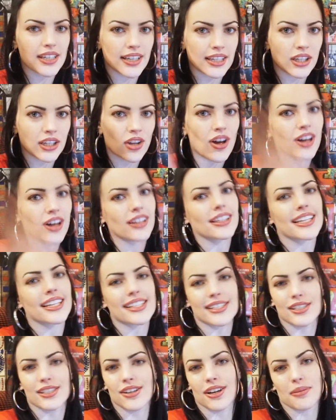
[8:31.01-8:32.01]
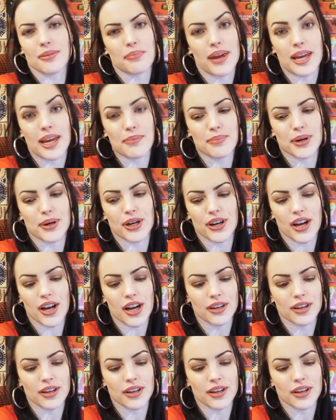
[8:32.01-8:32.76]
a long list on paper